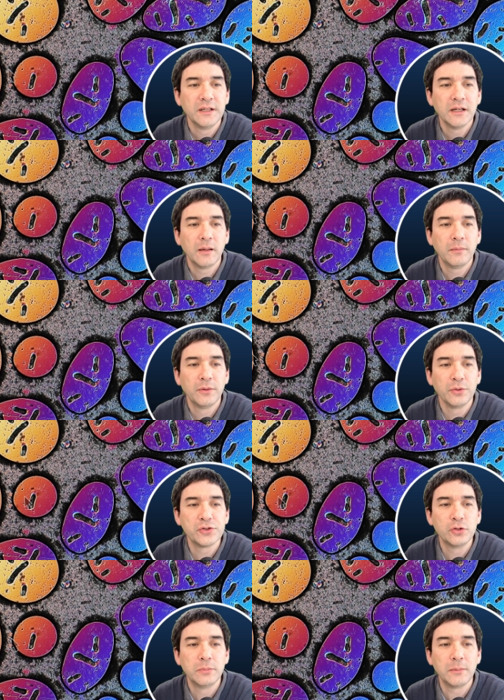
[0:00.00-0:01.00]
Um, those
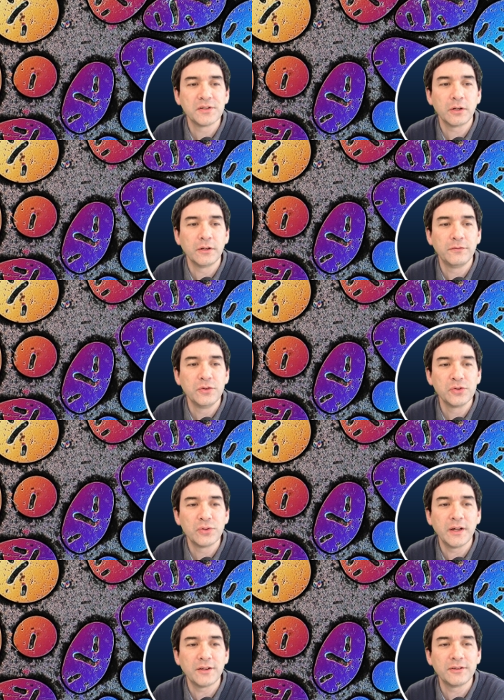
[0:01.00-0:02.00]
two bubbles are going to fuse
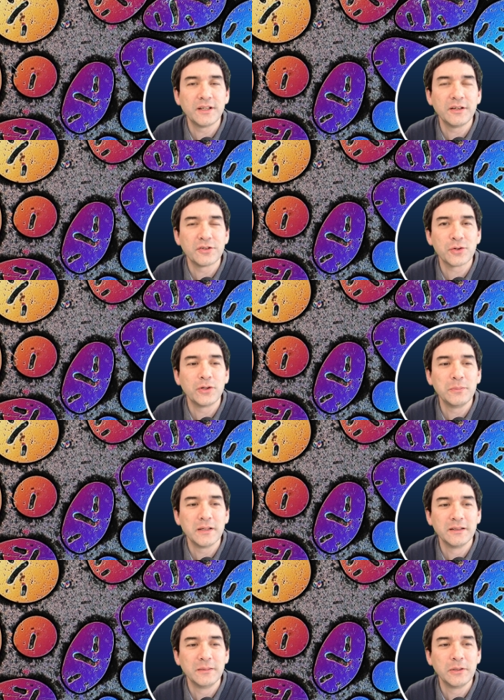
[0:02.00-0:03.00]
together, and then there's going to be
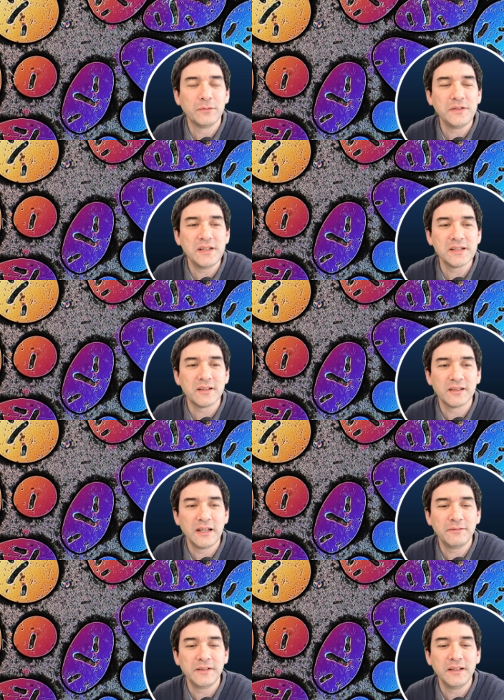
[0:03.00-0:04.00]
a little bit of yeast uh,
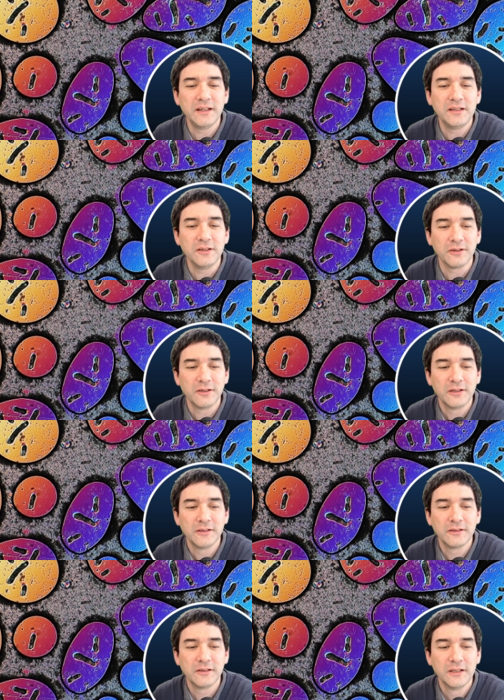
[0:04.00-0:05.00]
left in in here.
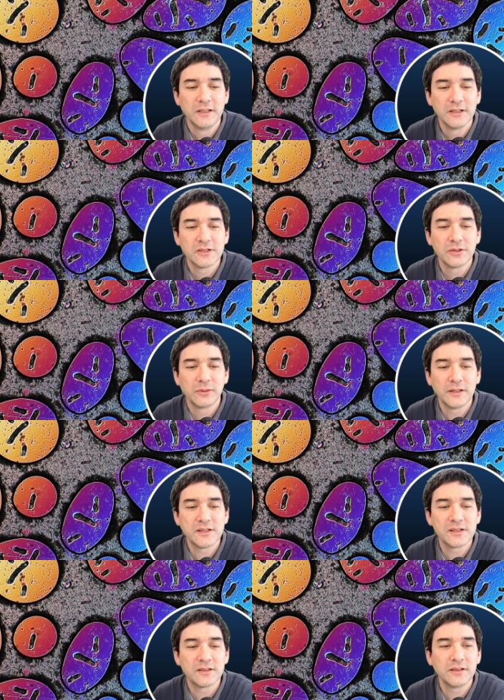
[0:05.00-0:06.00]
Yeah? So
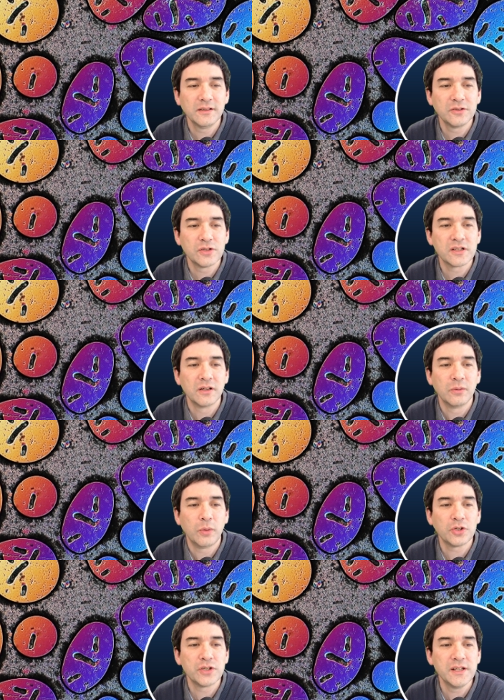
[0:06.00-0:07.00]
let's yeah, just uh,
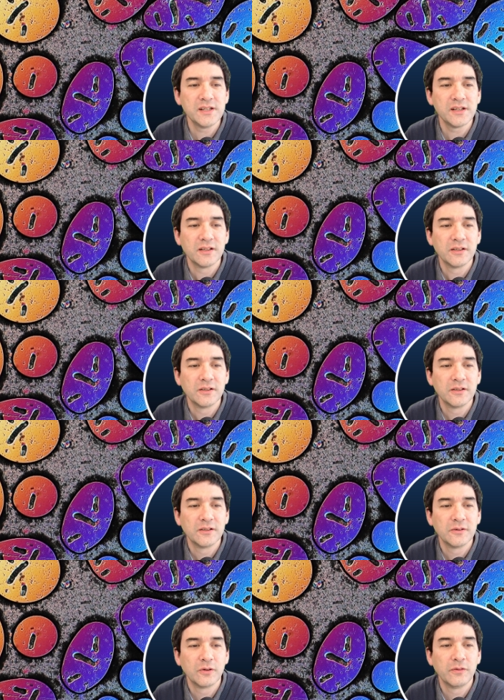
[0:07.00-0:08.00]
watch this
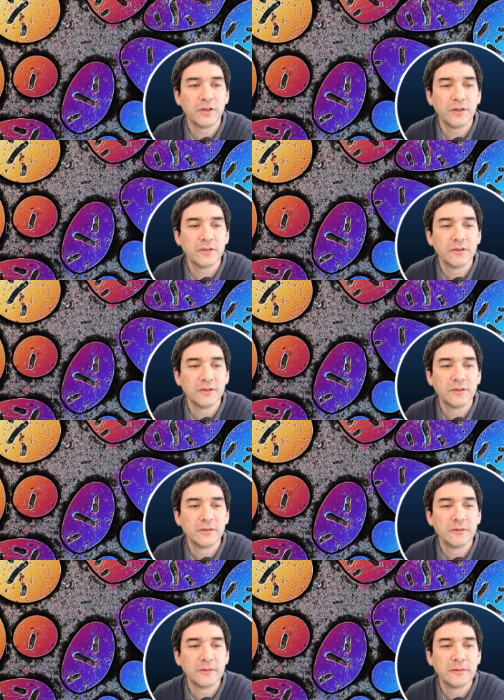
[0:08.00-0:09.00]
over here.
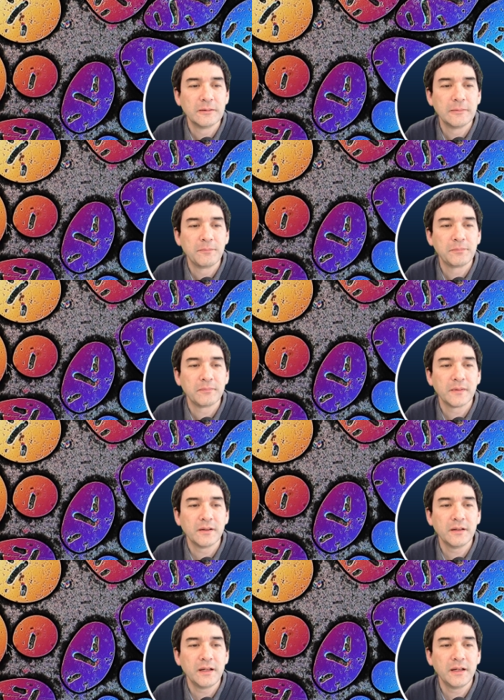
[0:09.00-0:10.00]

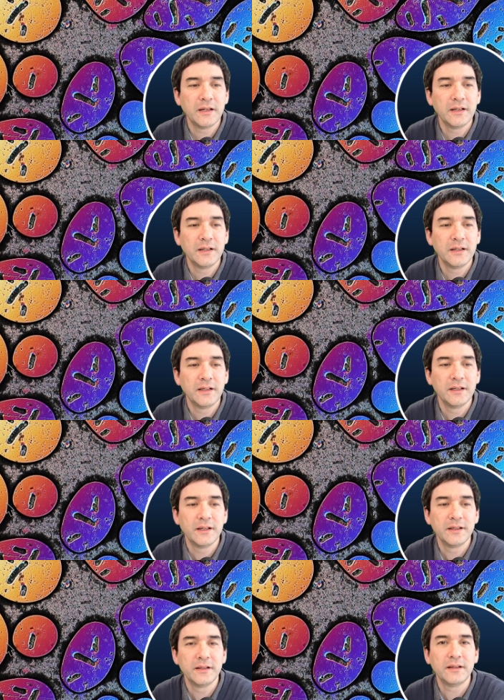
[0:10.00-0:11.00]
Yeah,
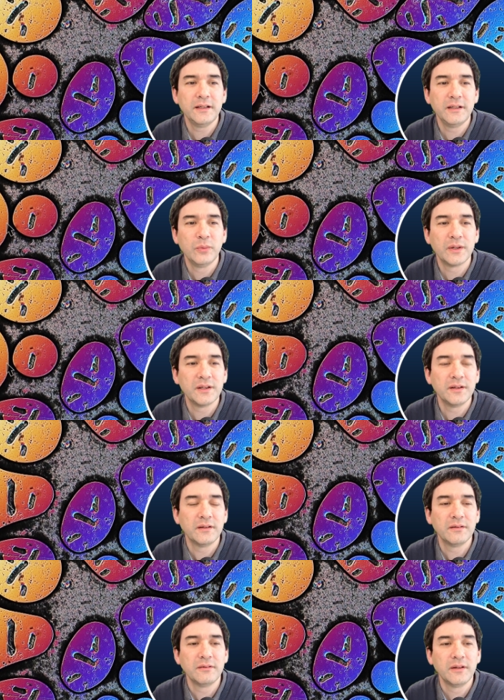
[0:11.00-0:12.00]
and in
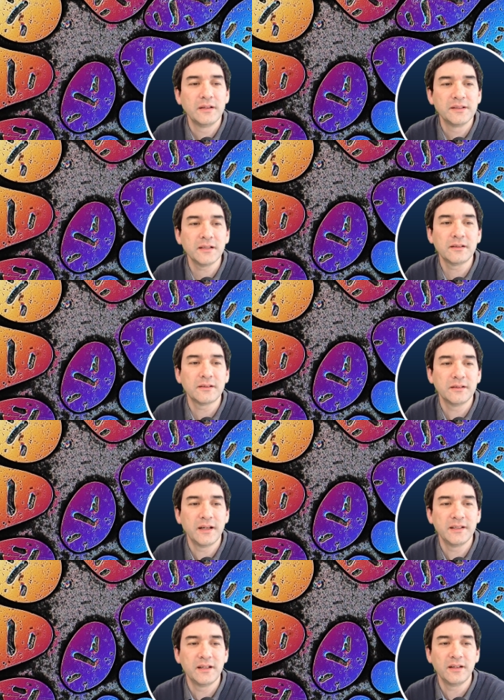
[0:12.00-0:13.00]
one tick,
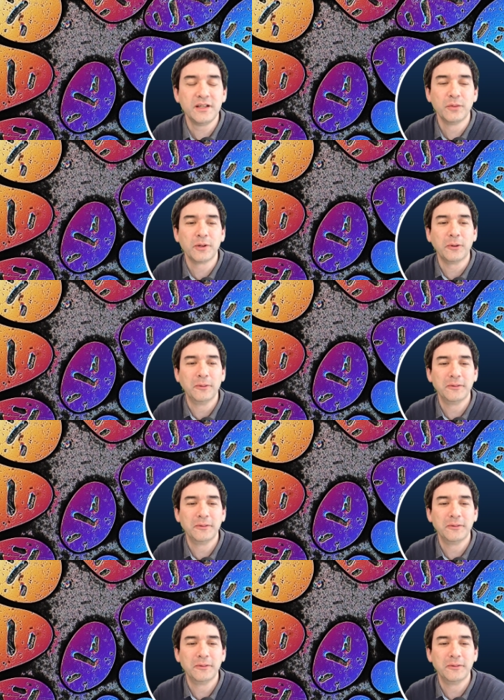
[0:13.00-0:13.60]
and, and here we go,